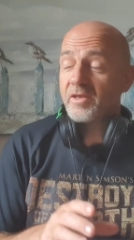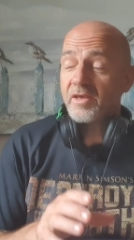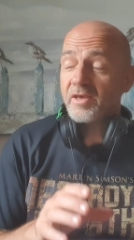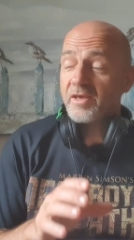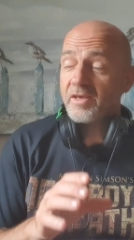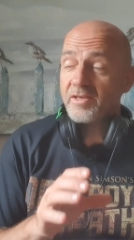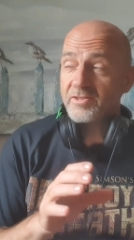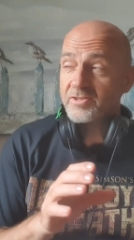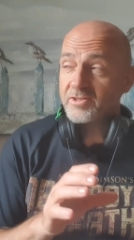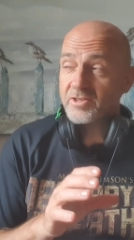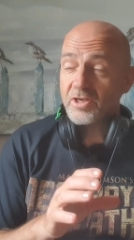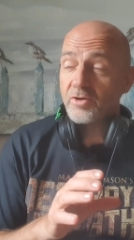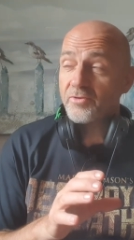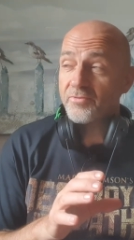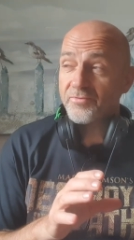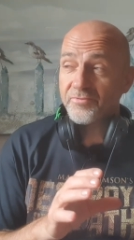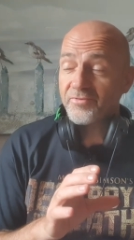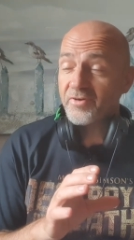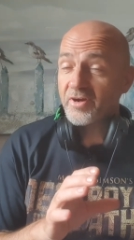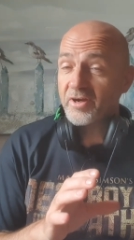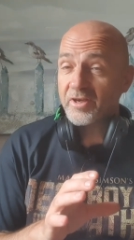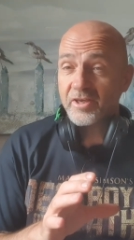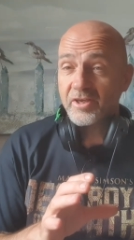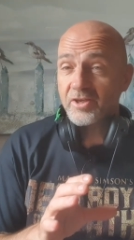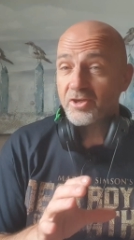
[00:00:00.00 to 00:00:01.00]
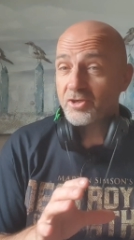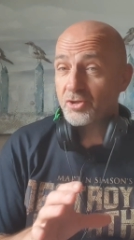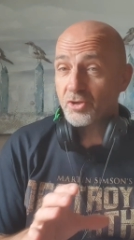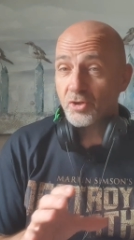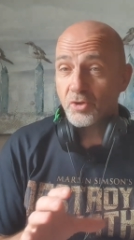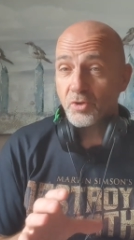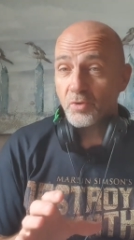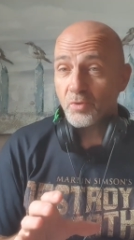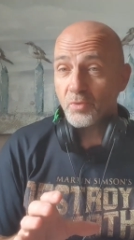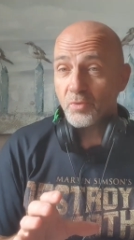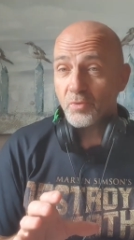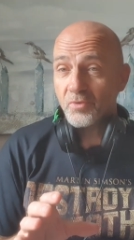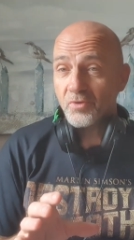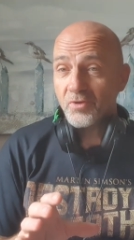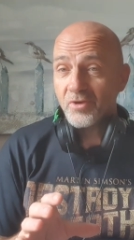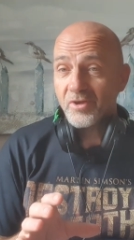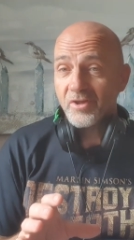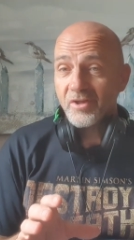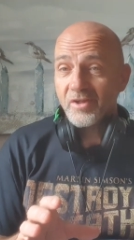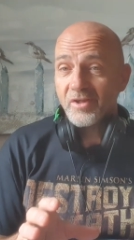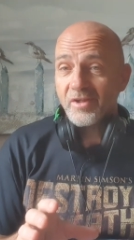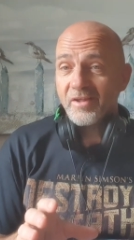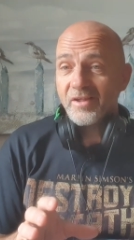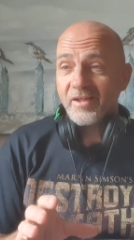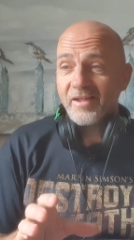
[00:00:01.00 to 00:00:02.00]
It's so fucking cool.
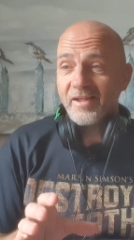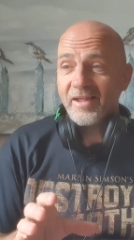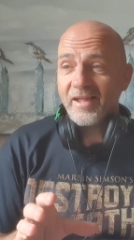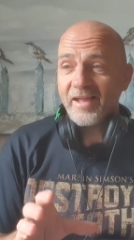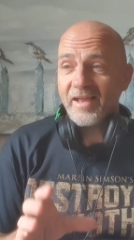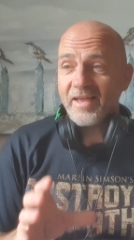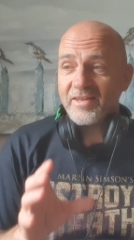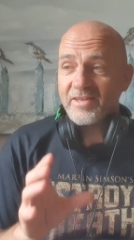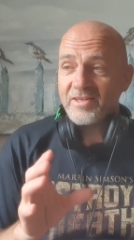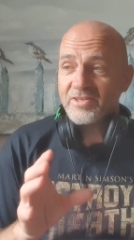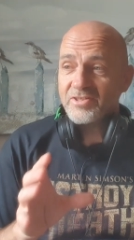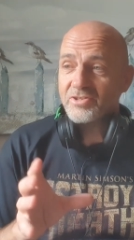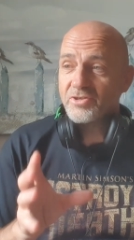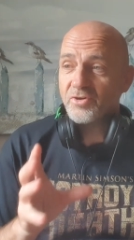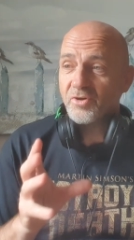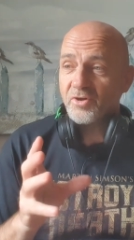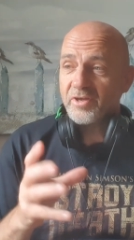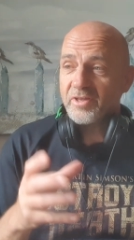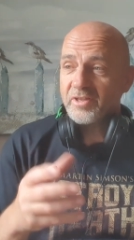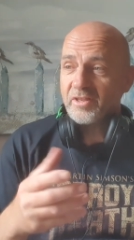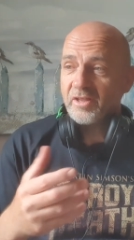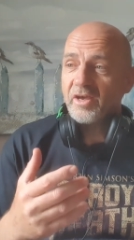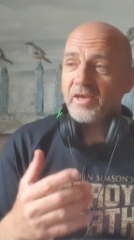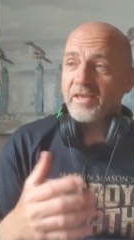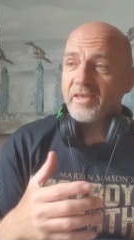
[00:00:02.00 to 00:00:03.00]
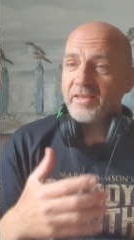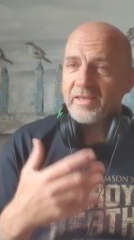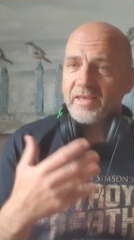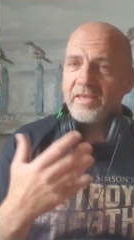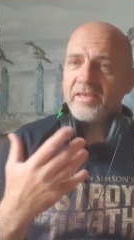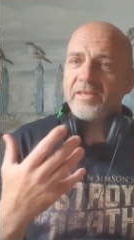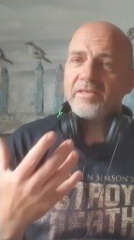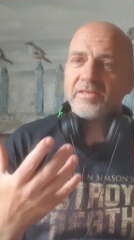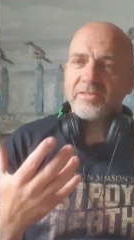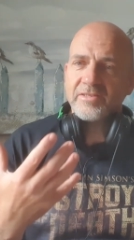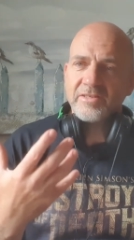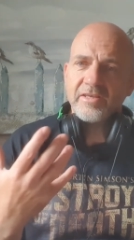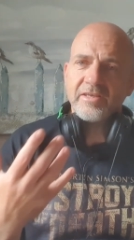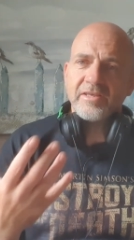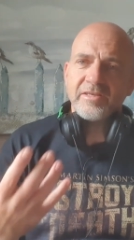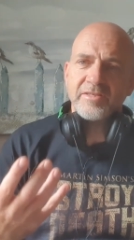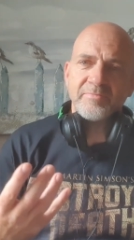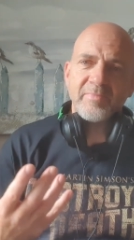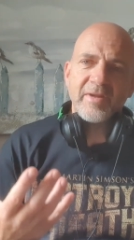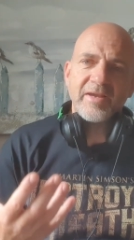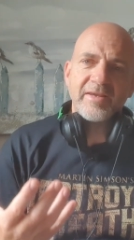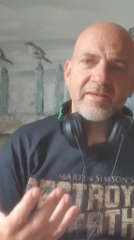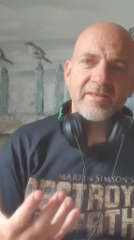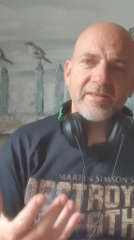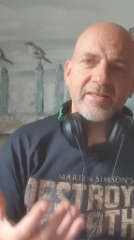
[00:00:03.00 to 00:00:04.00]
And he's got like he's
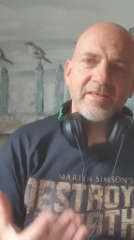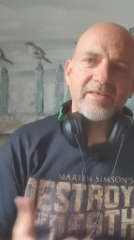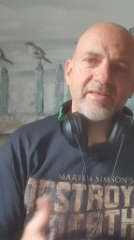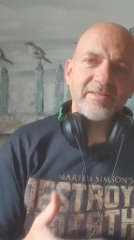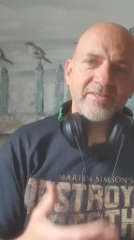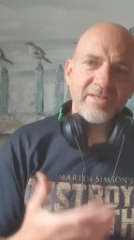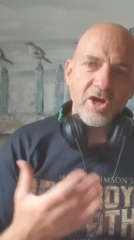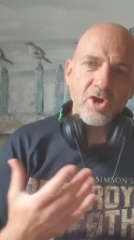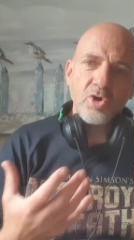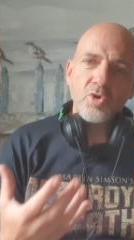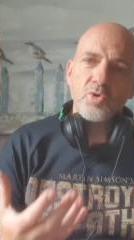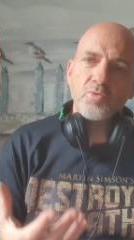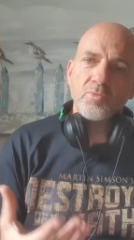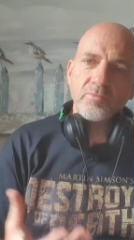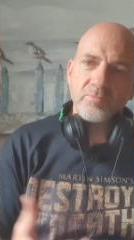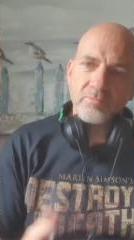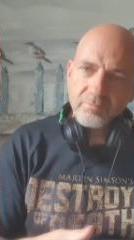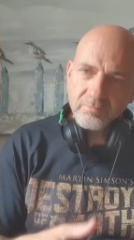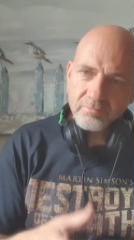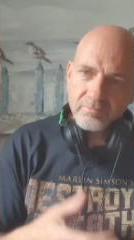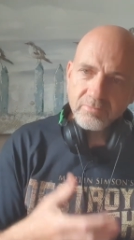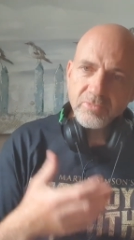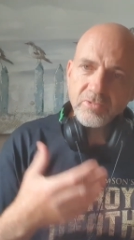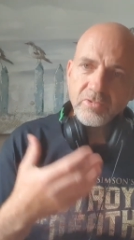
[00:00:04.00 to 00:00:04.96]
making it his own.